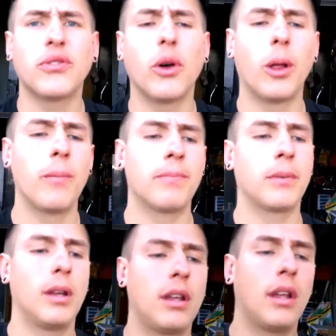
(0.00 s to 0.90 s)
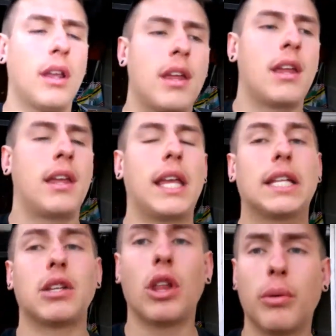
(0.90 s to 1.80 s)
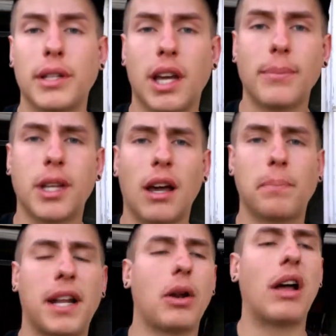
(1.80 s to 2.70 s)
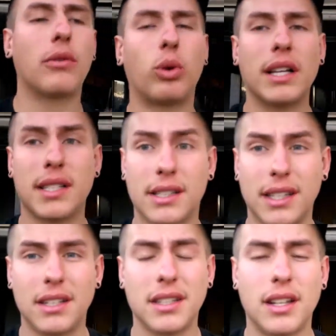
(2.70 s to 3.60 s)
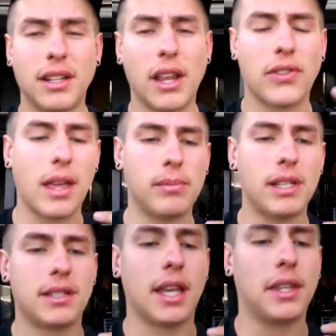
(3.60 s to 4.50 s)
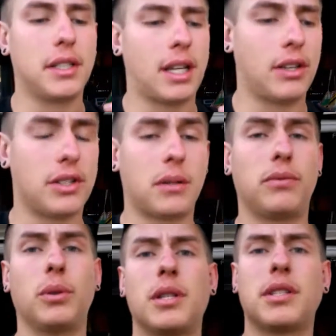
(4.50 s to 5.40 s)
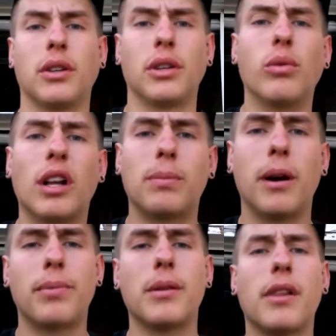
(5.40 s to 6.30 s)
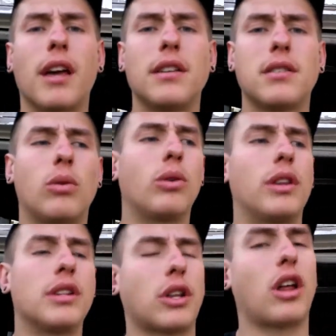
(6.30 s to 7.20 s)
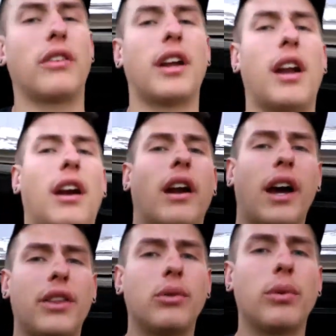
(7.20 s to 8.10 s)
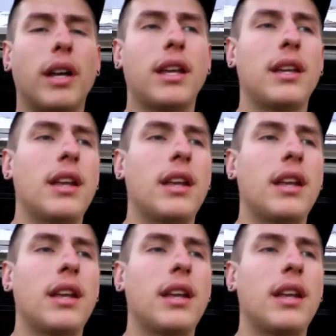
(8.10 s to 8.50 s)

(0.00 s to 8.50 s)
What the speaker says: full. It's all the way topped out, but I don't have quite 6 liters in there yet. That means that there's either some fluid still in the water pump in the blinds, or there's a lot of air. Either way,